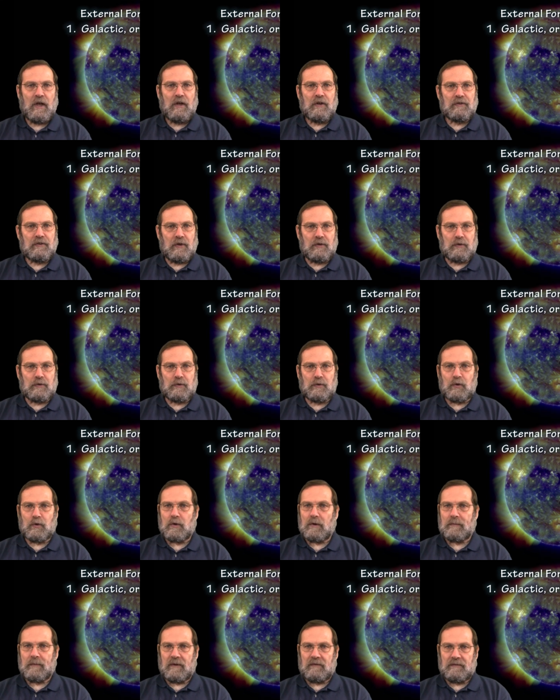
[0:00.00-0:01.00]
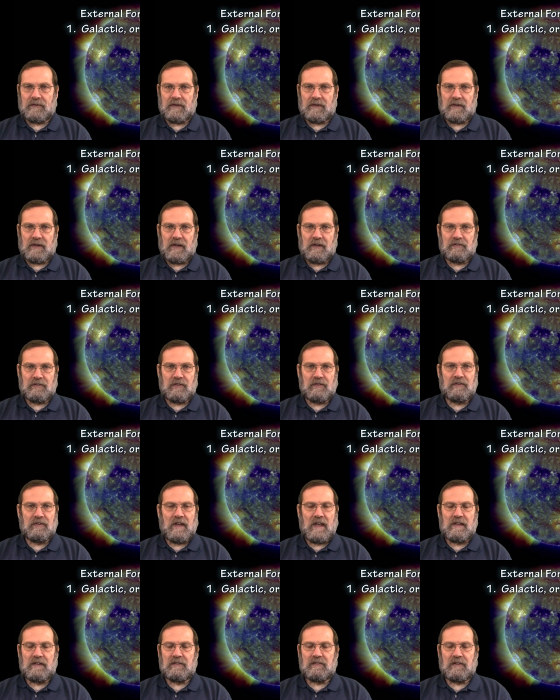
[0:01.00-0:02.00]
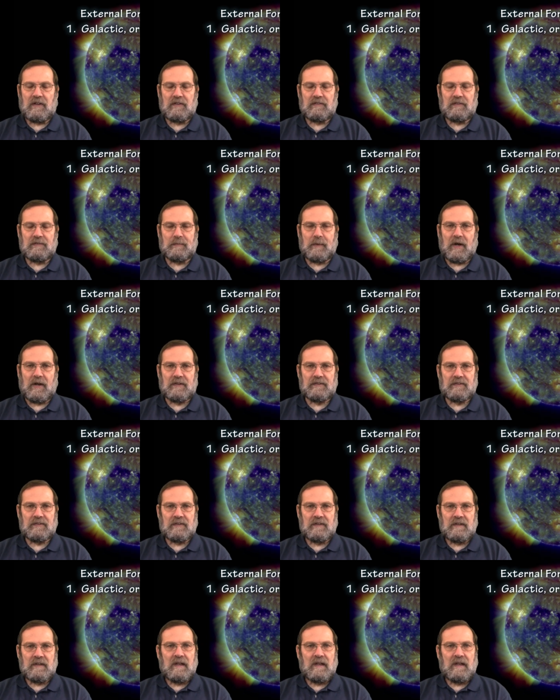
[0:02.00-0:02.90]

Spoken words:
solar orbital variations, and sunspots.